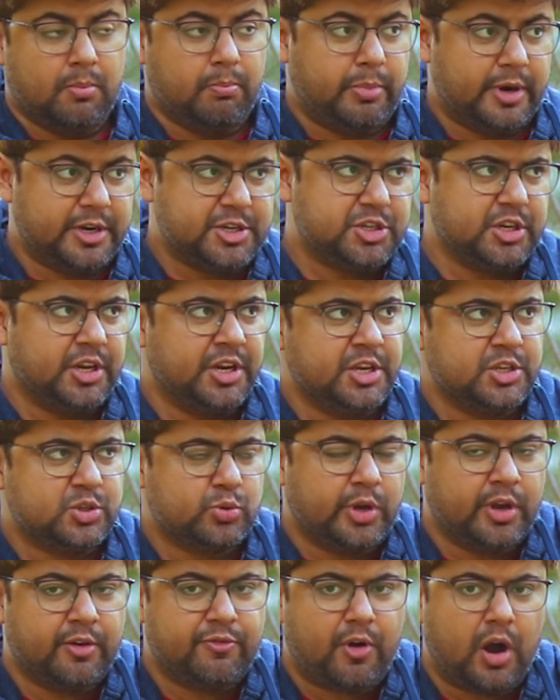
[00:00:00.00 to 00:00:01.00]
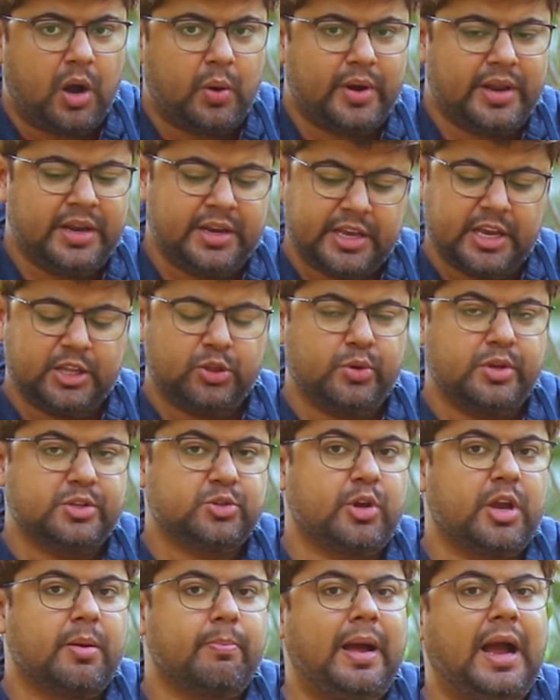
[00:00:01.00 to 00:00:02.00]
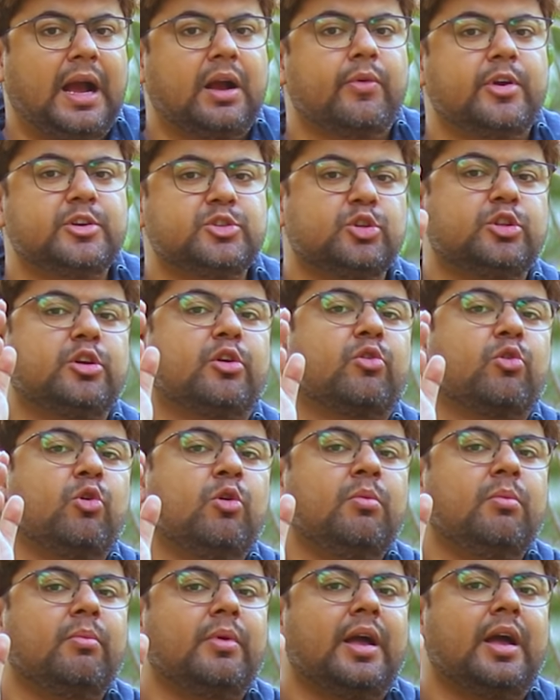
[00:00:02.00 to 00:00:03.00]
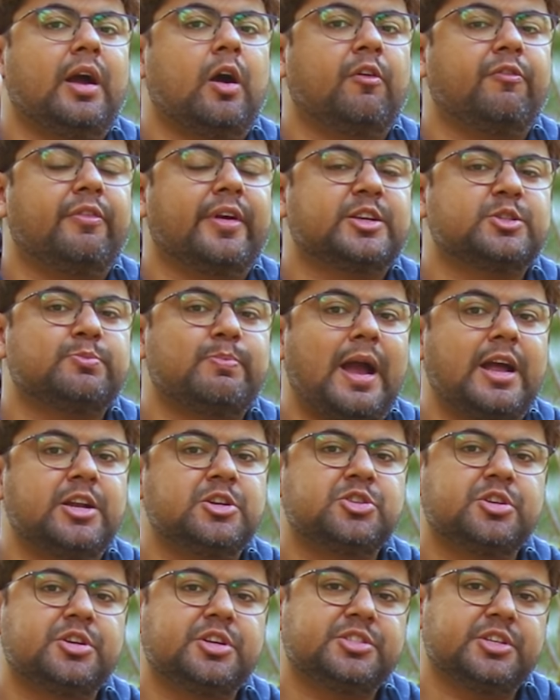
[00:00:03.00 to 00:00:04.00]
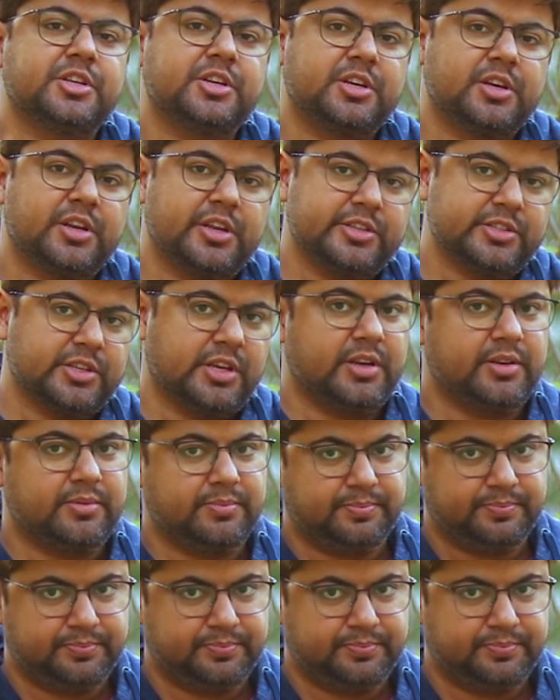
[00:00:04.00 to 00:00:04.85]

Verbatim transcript: But Shani is going forward and Ketu is going backward, so the room of expansion is increasing.